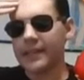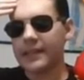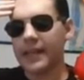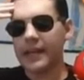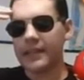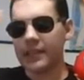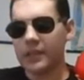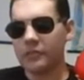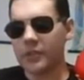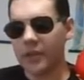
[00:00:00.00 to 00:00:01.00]
then
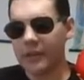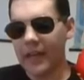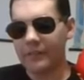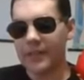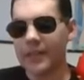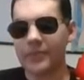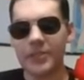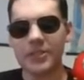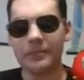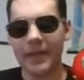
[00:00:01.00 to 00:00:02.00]
you don't have to come to
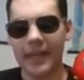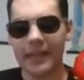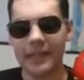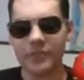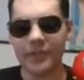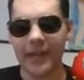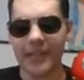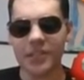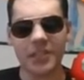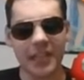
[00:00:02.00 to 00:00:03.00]
Japan and try to
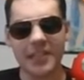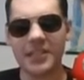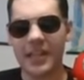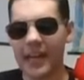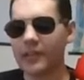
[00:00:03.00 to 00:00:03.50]
change that